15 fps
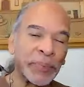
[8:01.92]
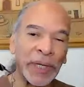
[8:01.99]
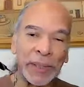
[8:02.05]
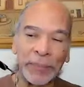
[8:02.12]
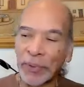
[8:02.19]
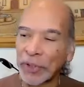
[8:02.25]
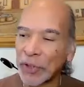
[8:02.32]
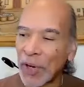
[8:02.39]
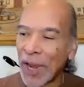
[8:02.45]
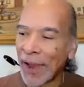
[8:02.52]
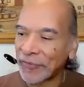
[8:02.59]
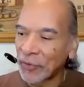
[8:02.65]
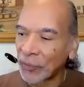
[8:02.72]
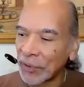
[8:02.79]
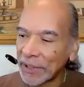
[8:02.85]
but you
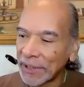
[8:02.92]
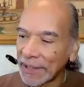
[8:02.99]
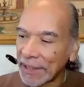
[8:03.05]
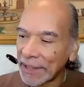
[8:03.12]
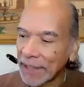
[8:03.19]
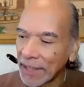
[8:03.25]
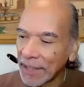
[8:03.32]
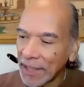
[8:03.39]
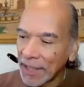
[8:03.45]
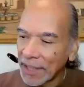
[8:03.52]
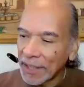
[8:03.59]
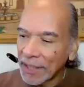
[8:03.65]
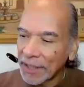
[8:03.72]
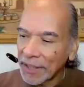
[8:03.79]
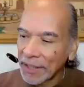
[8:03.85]
have to really,
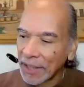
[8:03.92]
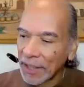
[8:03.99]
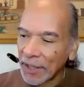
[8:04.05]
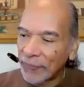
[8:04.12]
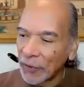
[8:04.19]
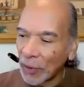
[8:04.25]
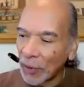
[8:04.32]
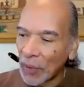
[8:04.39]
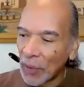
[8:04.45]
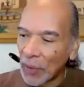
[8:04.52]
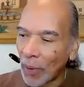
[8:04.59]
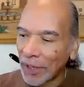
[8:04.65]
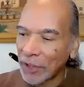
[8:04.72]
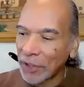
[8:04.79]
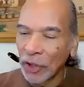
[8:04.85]
if you don't know
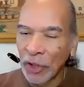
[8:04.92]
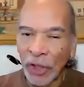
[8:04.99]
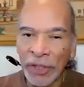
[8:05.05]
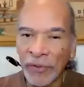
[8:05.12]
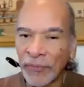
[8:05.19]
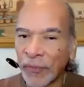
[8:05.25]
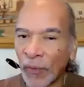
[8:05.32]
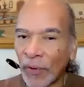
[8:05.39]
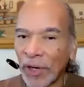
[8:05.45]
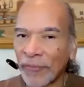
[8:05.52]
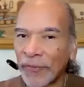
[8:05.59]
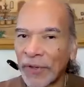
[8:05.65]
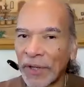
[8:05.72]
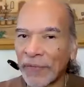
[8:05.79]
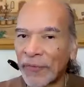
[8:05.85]
what you're looking for,
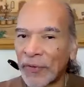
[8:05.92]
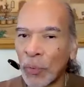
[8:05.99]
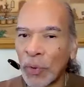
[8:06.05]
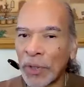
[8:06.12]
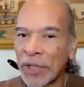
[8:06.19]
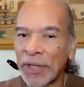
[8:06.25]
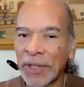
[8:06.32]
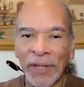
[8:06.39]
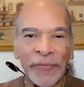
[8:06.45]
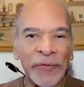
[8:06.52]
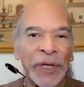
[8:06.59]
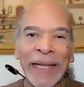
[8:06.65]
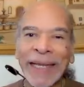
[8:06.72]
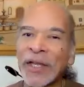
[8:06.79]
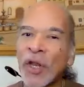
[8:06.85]
if
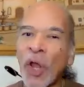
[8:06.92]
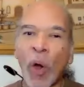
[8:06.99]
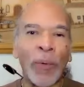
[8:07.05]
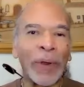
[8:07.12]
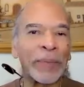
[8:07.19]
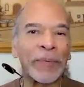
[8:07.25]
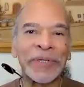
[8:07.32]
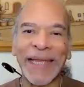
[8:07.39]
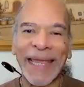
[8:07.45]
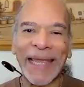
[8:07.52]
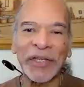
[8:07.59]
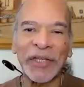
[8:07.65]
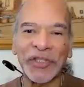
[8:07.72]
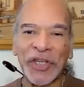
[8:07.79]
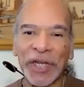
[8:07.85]
you didn't know what it was
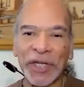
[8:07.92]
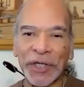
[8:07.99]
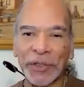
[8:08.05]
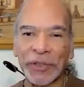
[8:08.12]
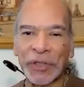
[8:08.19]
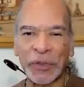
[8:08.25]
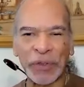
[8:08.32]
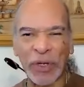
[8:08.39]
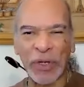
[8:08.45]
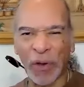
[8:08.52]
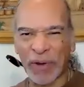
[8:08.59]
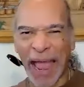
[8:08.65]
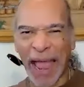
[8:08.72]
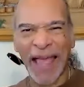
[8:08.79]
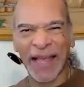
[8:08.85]
aged in, you'd
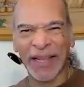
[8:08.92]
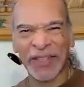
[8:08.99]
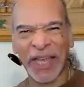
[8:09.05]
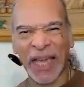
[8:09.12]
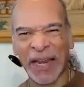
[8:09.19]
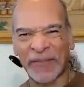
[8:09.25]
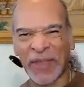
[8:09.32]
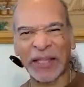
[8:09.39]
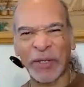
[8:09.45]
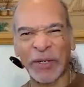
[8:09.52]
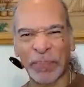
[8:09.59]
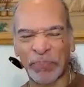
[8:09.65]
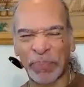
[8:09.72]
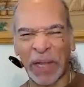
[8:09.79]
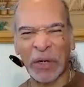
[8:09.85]
go, that's
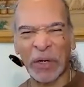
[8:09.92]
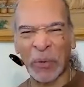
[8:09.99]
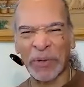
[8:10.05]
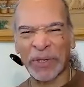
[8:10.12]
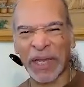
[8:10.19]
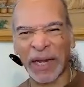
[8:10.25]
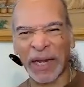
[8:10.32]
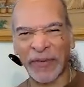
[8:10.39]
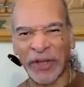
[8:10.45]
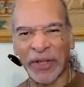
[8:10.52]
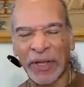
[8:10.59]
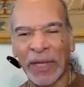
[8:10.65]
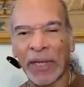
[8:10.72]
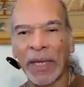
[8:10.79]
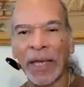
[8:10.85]
a Blanco with kind of a
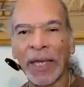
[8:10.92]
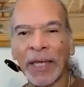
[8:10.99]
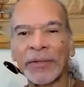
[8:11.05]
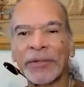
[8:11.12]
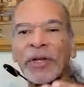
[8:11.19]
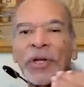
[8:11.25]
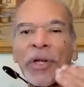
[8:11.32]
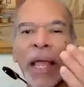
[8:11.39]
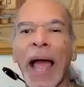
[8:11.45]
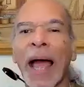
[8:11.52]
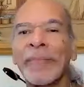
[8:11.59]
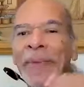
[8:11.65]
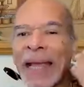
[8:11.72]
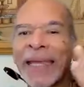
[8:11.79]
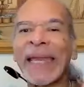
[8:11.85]
there.
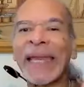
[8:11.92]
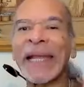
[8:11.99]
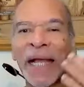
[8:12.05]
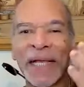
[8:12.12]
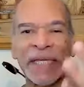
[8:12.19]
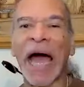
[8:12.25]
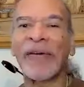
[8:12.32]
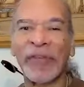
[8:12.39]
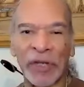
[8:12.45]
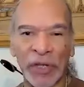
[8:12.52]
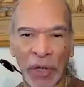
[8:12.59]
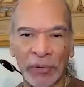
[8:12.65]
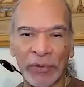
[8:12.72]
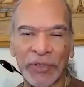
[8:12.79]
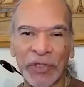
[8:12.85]
I'm not getting agave
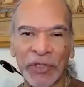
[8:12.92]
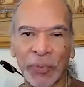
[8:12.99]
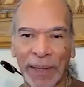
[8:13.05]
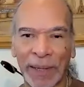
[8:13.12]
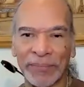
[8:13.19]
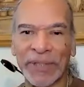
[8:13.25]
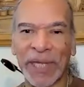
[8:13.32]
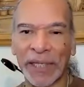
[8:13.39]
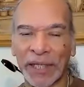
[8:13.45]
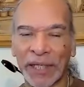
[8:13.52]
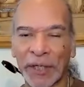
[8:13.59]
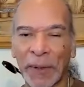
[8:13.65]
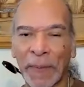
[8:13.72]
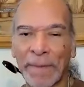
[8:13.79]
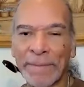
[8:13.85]
notes, is what I'm
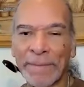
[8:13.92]
telling you.